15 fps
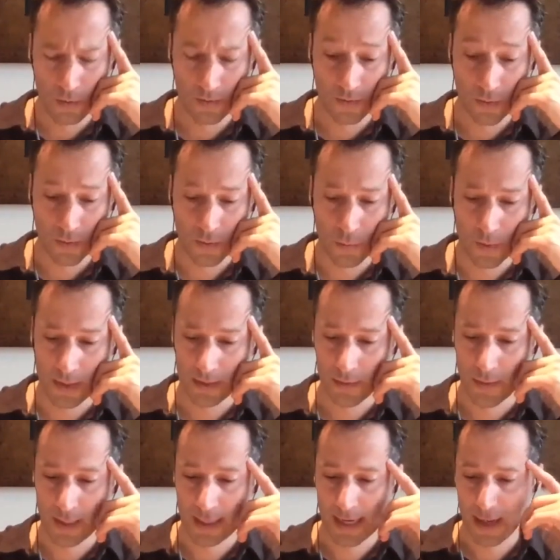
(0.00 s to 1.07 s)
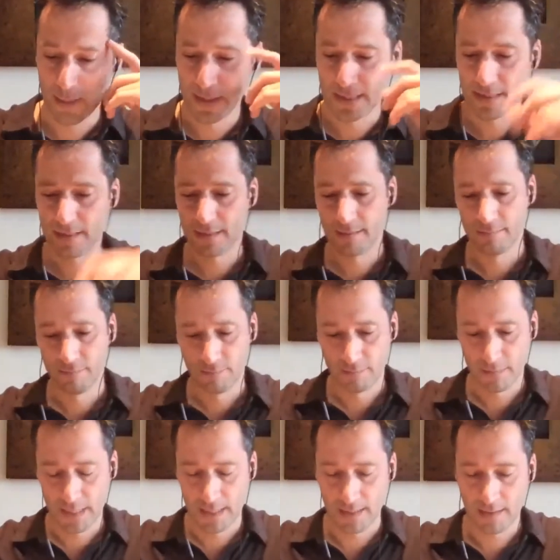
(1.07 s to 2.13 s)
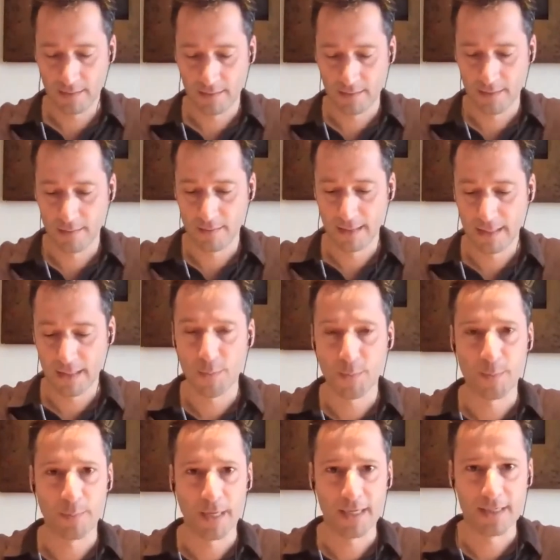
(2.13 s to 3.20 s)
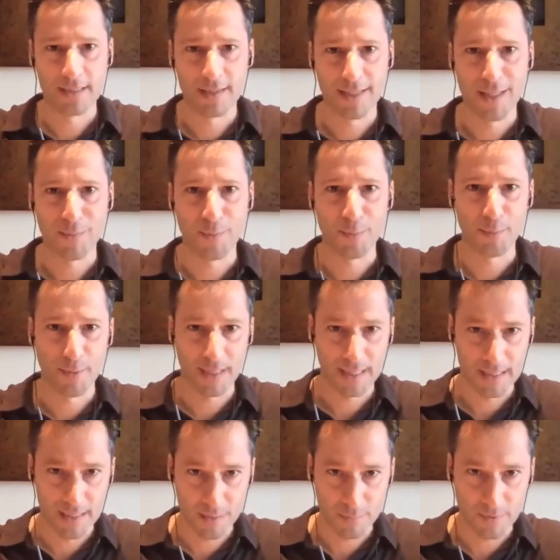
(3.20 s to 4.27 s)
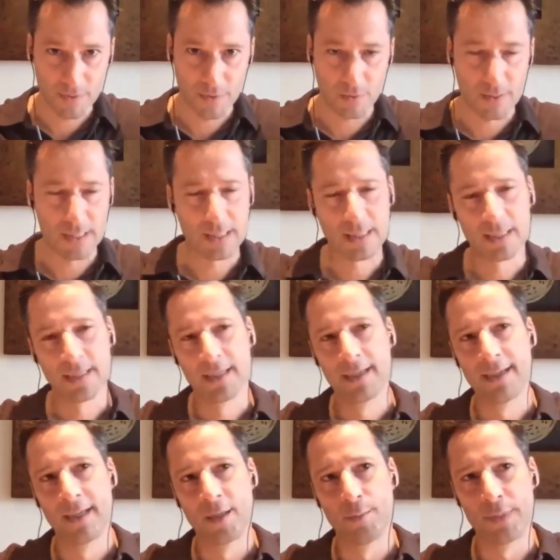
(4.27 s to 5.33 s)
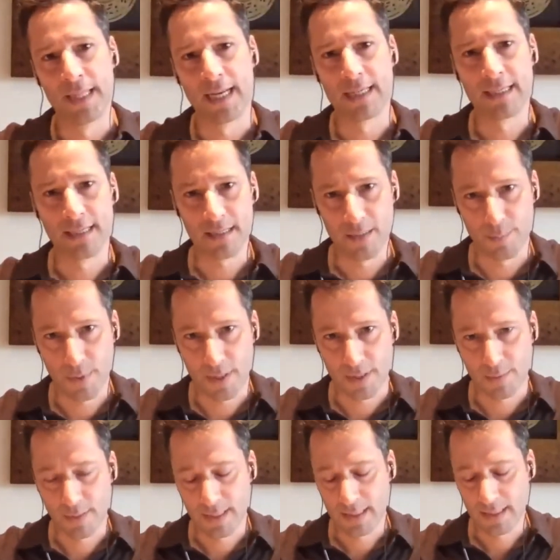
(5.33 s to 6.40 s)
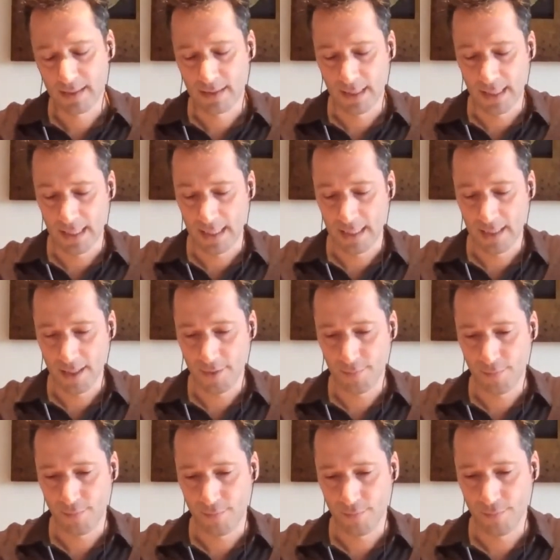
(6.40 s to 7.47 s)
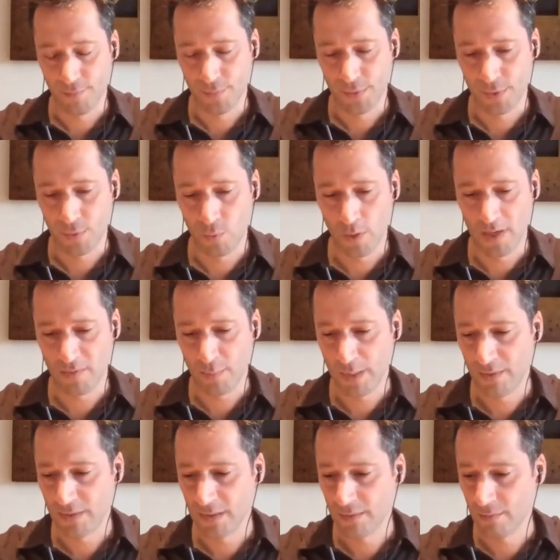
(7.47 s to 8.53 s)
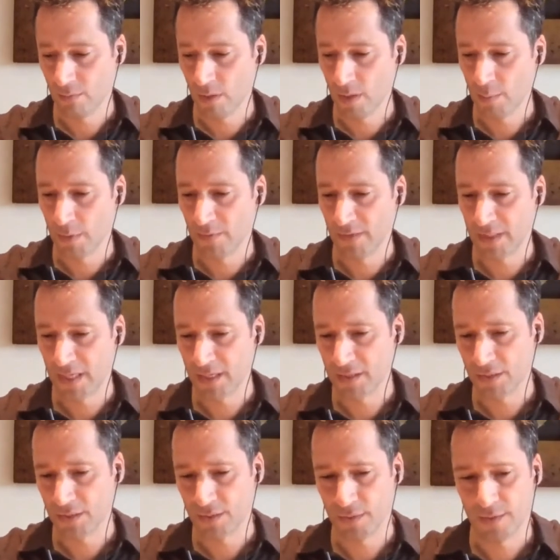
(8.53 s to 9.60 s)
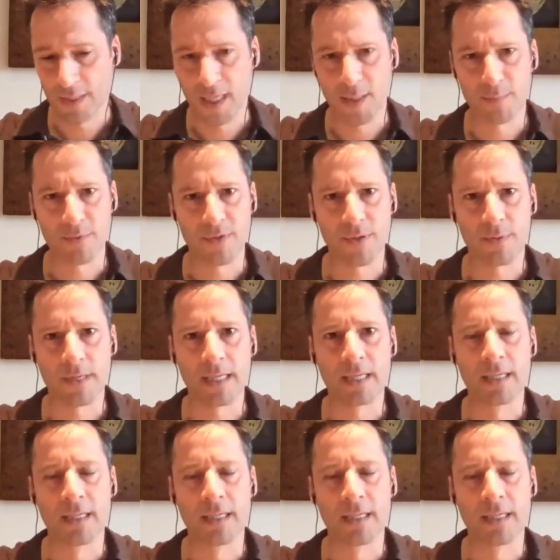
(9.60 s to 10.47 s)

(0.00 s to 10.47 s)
of course, when trading happens, something needs to be paid, and that will be paid indeed with the tokens. But that is the easy part, right? So we have paid quite a bit of attention to the game theory